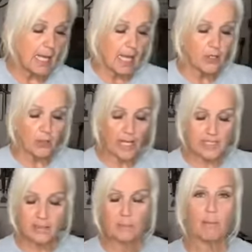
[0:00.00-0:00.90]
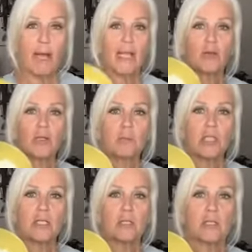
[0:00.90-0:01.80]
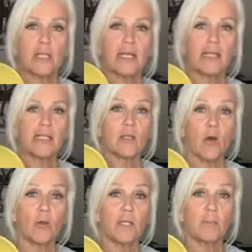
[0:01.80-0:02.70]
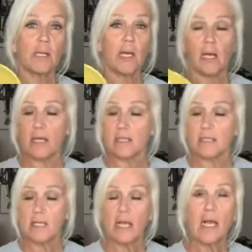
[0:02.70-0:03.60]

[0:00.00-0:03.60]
And you guys, my cream cheese looks like this only because